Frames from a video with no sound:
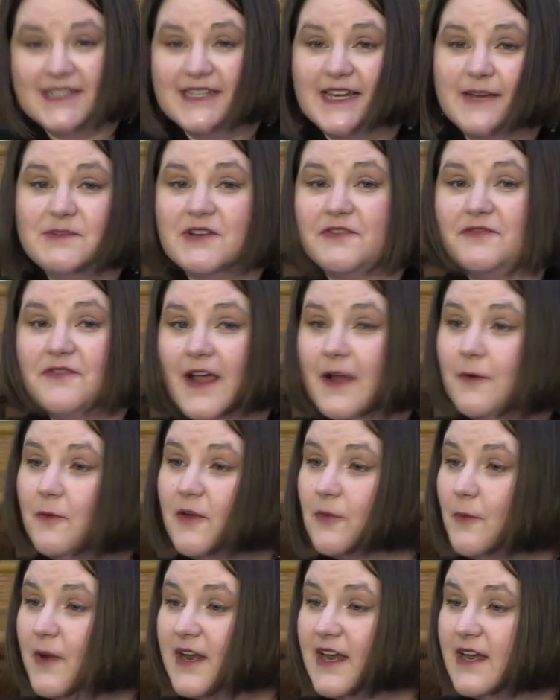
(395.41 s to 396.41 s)
seem to fight
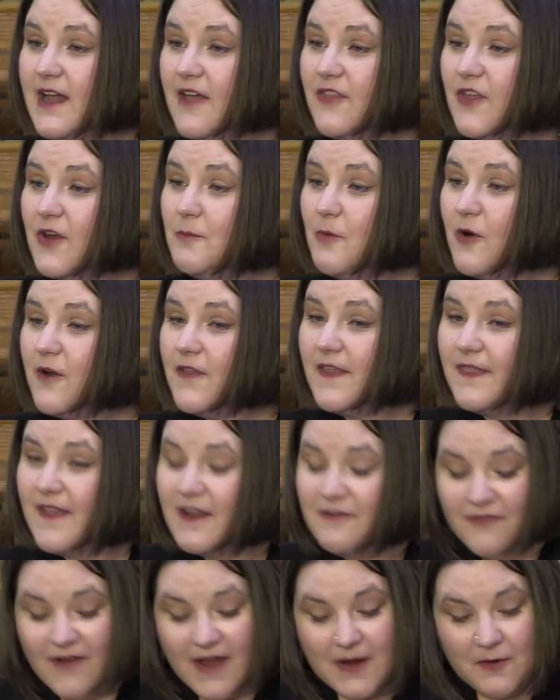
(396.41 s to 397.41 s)
with one another more than
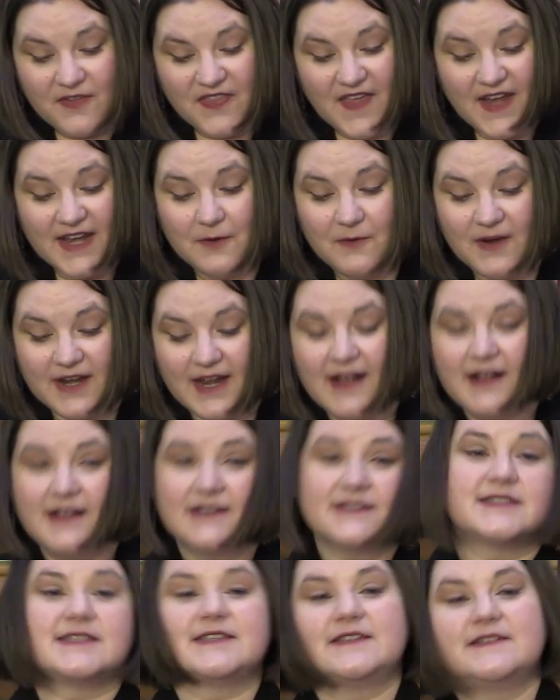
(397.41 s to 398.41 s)
they fight with anyone
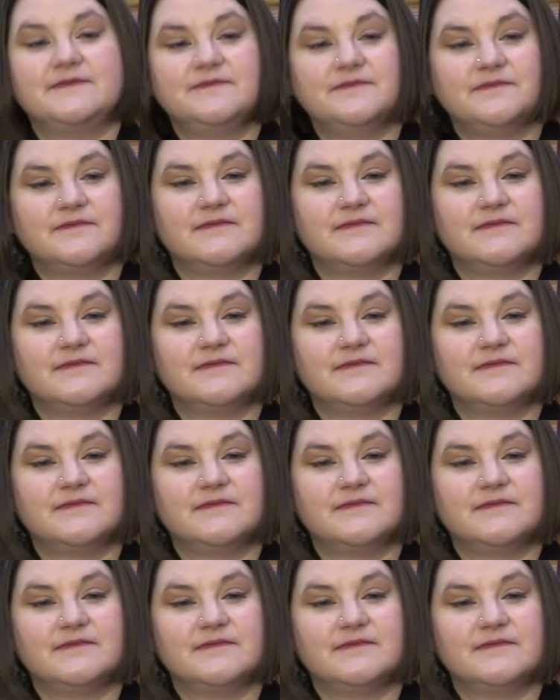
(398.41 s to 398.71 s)
else.